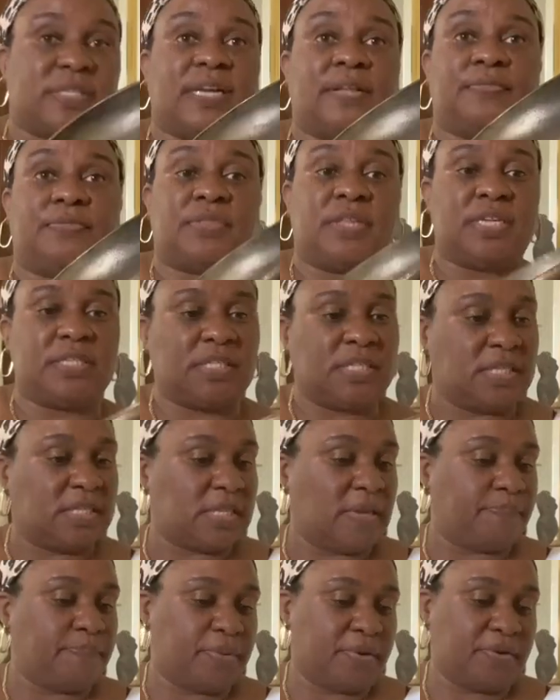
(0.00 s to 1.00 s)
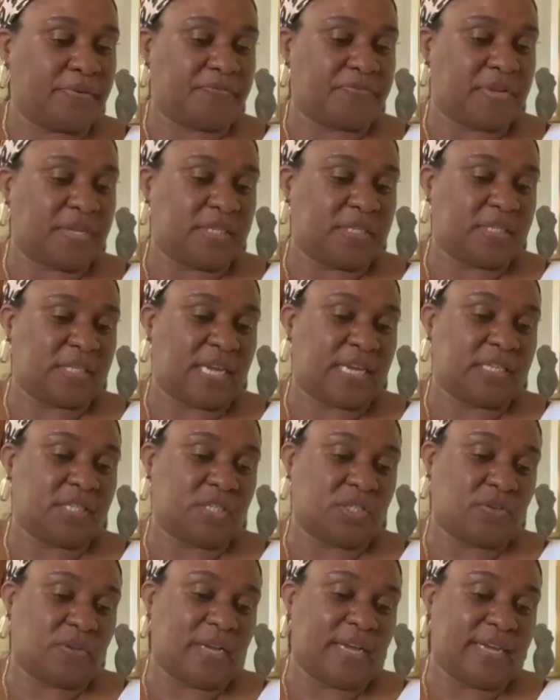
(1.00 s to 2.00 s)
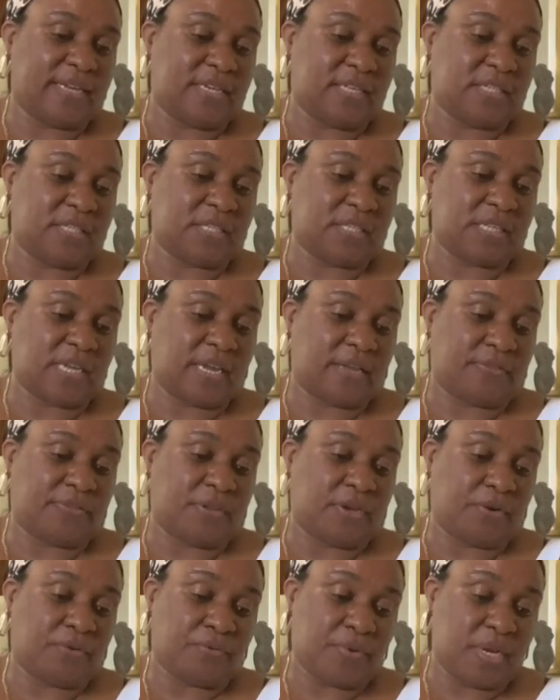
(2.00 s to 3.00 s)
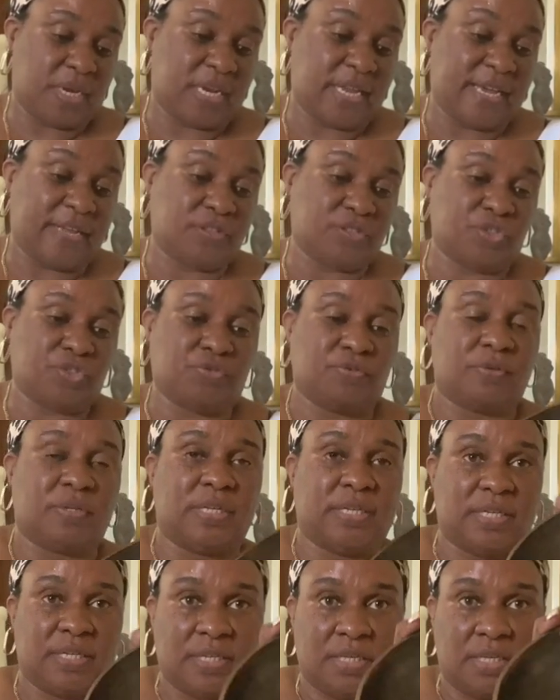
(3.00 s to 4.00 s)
And this is a perfect size to add inside there, really and truly.